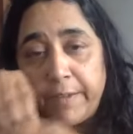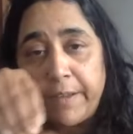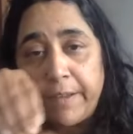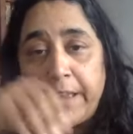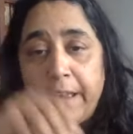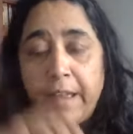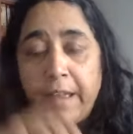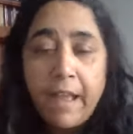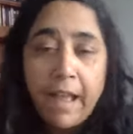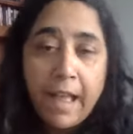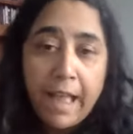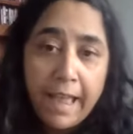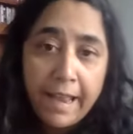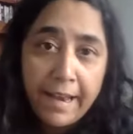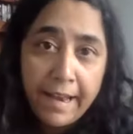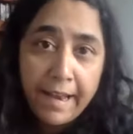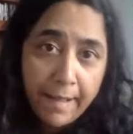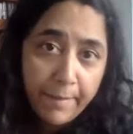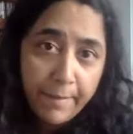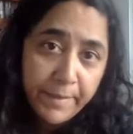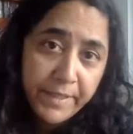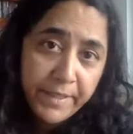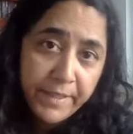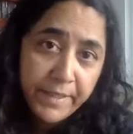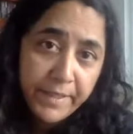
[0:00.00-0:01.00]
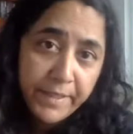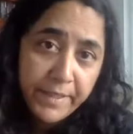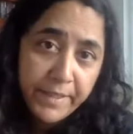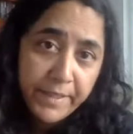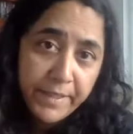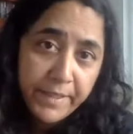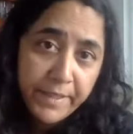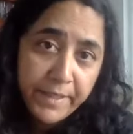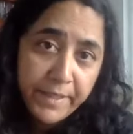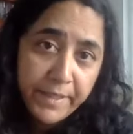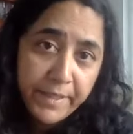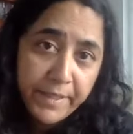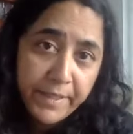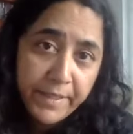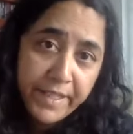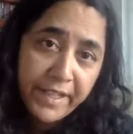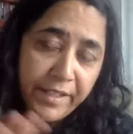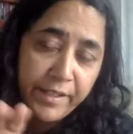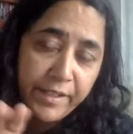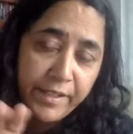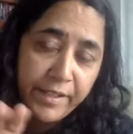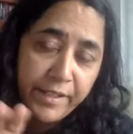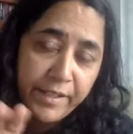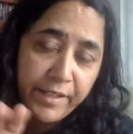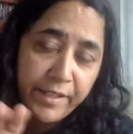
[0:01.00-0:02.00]
And I'm
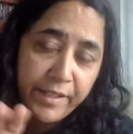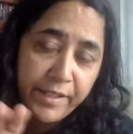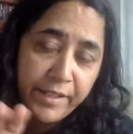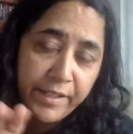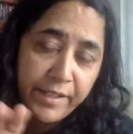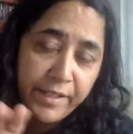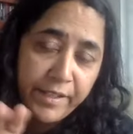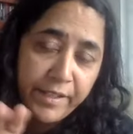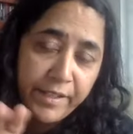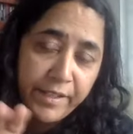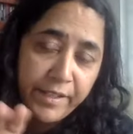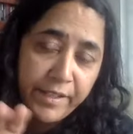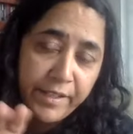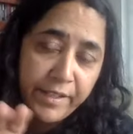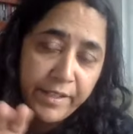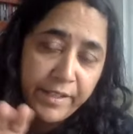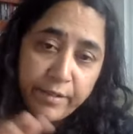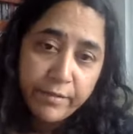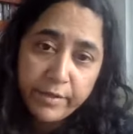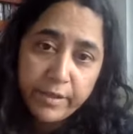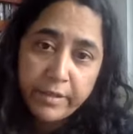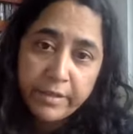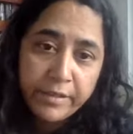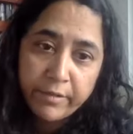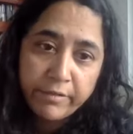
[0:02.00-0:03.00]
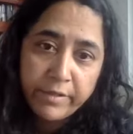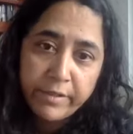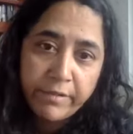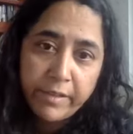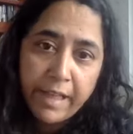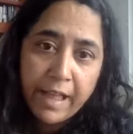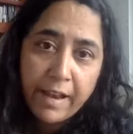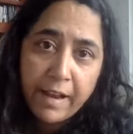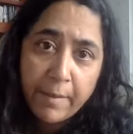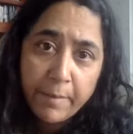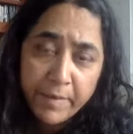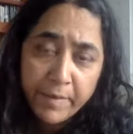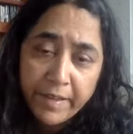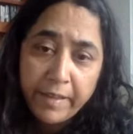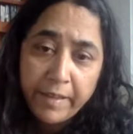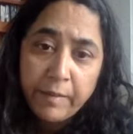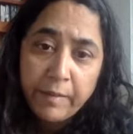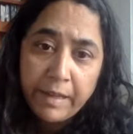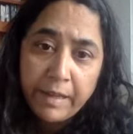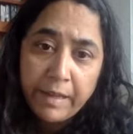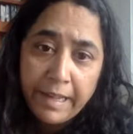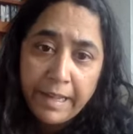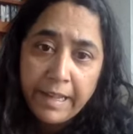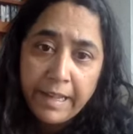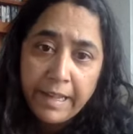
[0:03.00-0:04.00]
saying don't do that. I'm
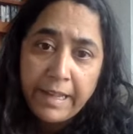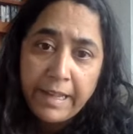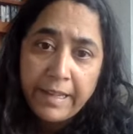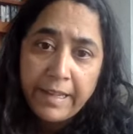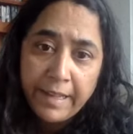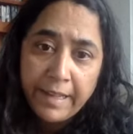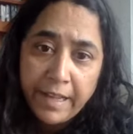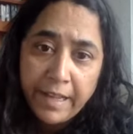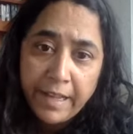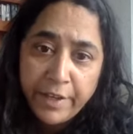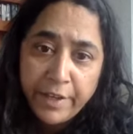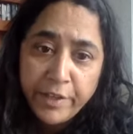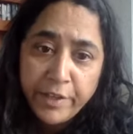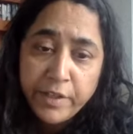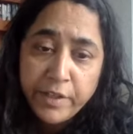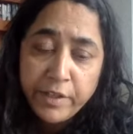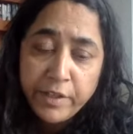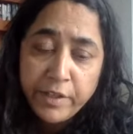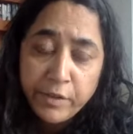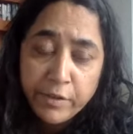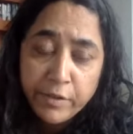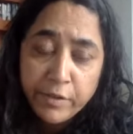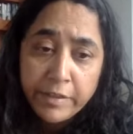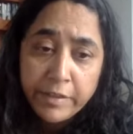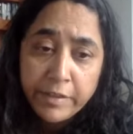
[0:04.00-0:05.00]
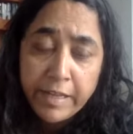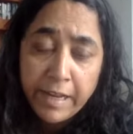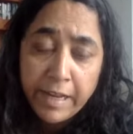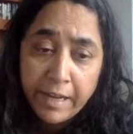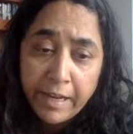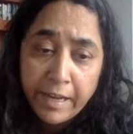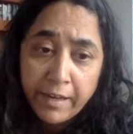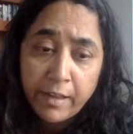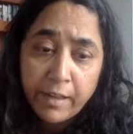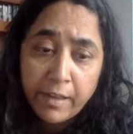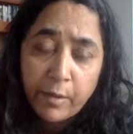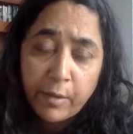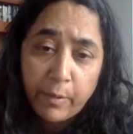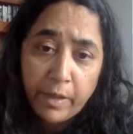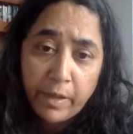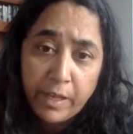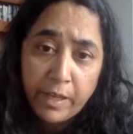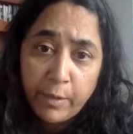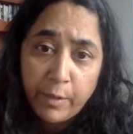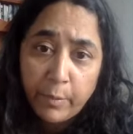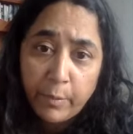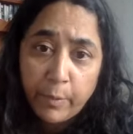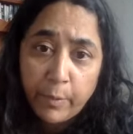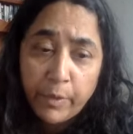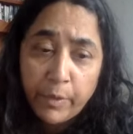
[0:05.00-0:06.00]
saying engage in your data the way you
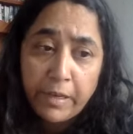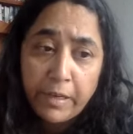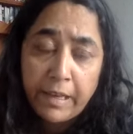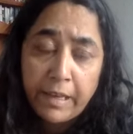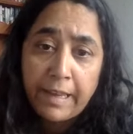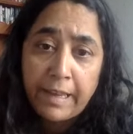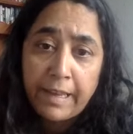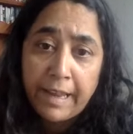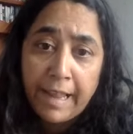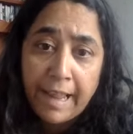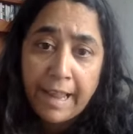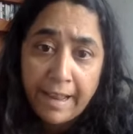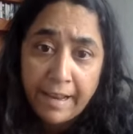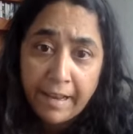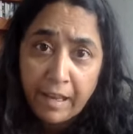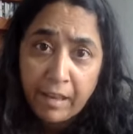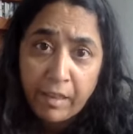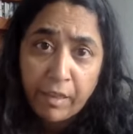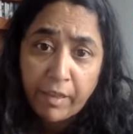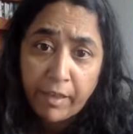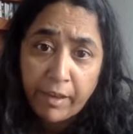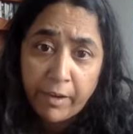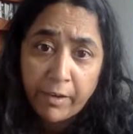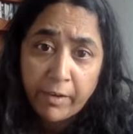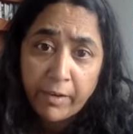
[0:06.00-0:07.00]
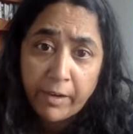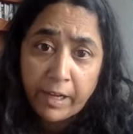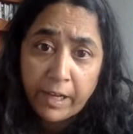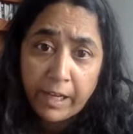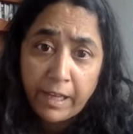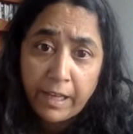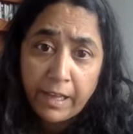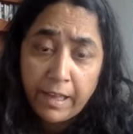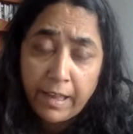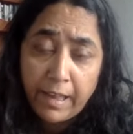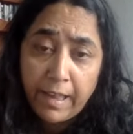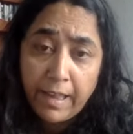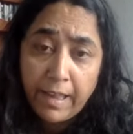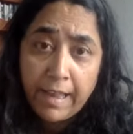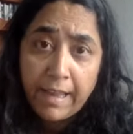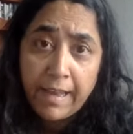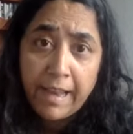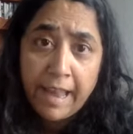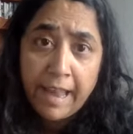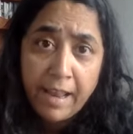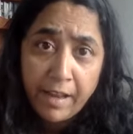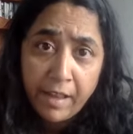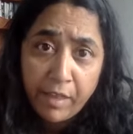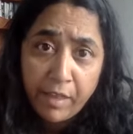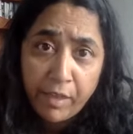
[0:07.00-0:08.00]
would in any theory. In any
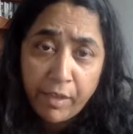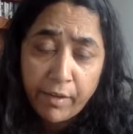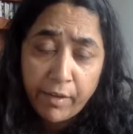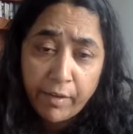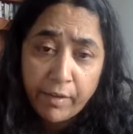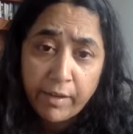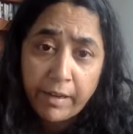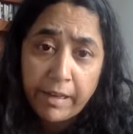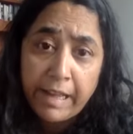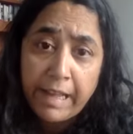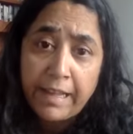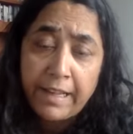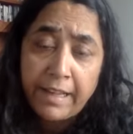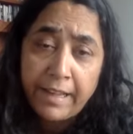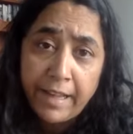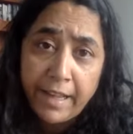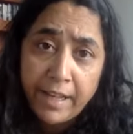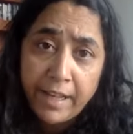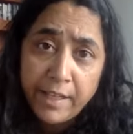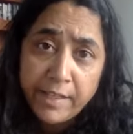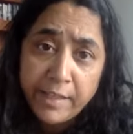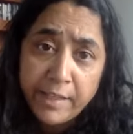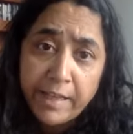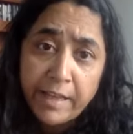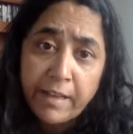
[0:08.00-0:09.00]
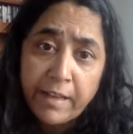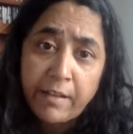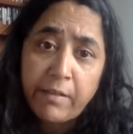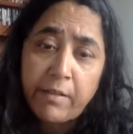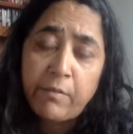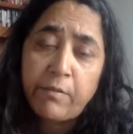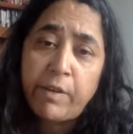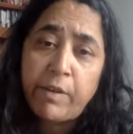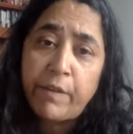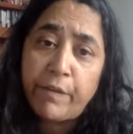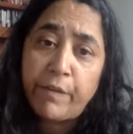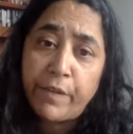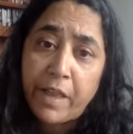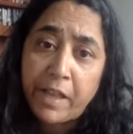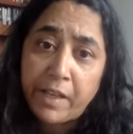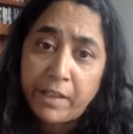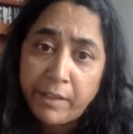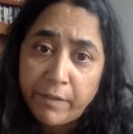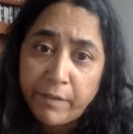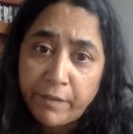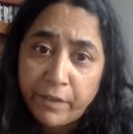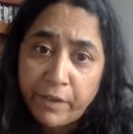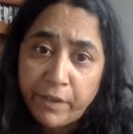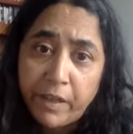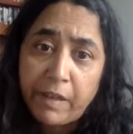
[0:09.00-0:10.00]
theory, engage in it
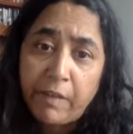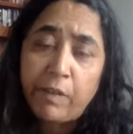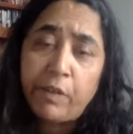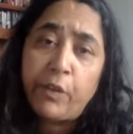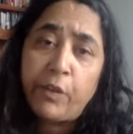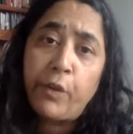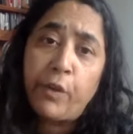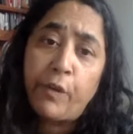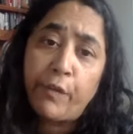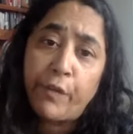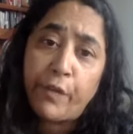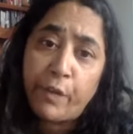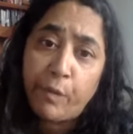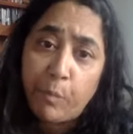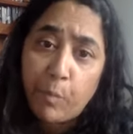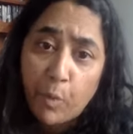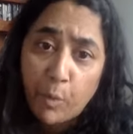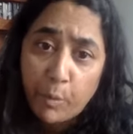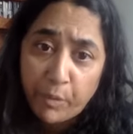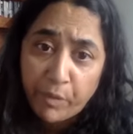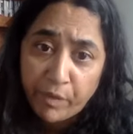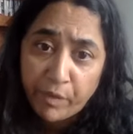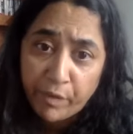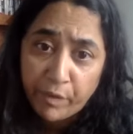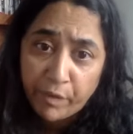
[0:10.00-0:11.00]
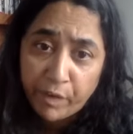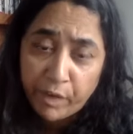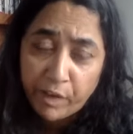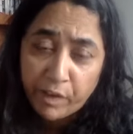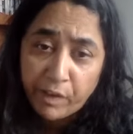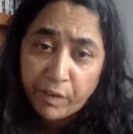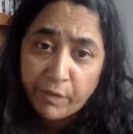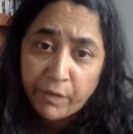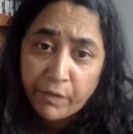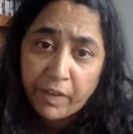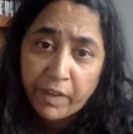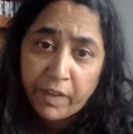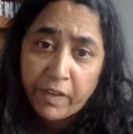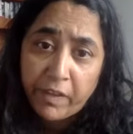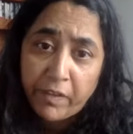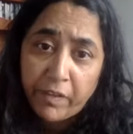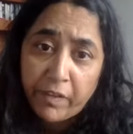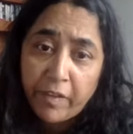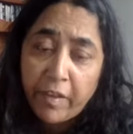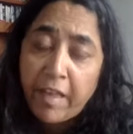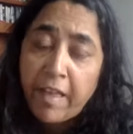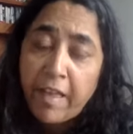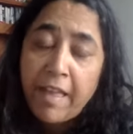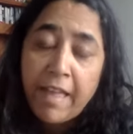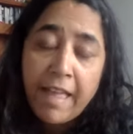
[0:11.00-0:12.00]
reflectively, look for moments of significance,
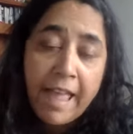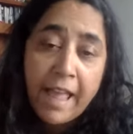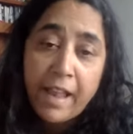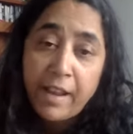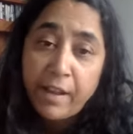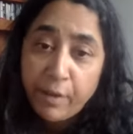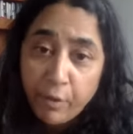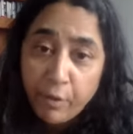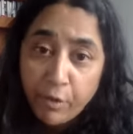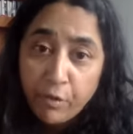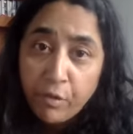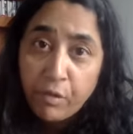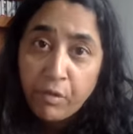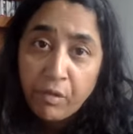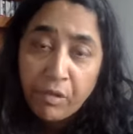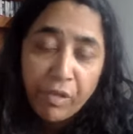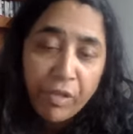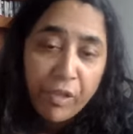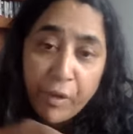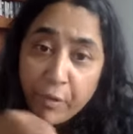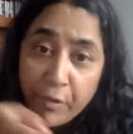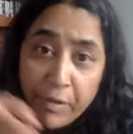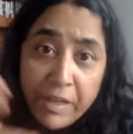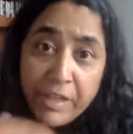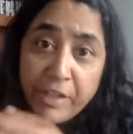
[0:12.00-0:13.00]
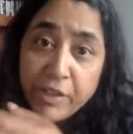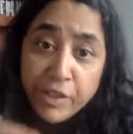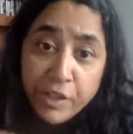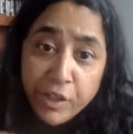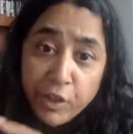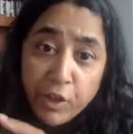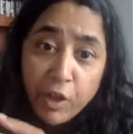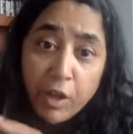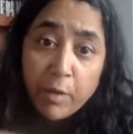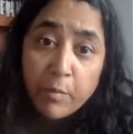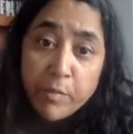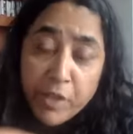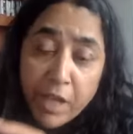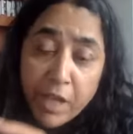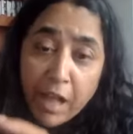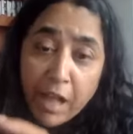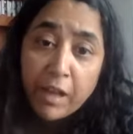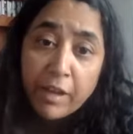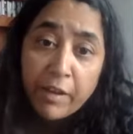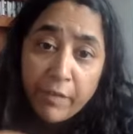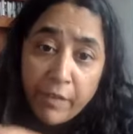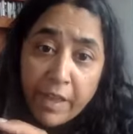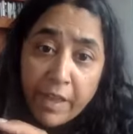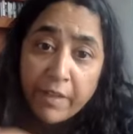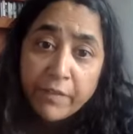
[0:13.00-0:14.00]
and your theory just comes out of
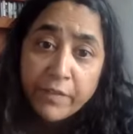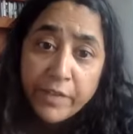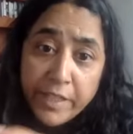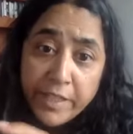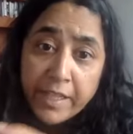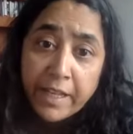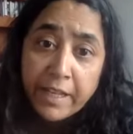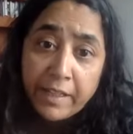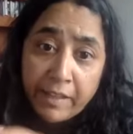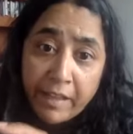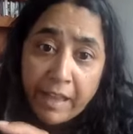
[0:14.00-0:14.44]
everyday life.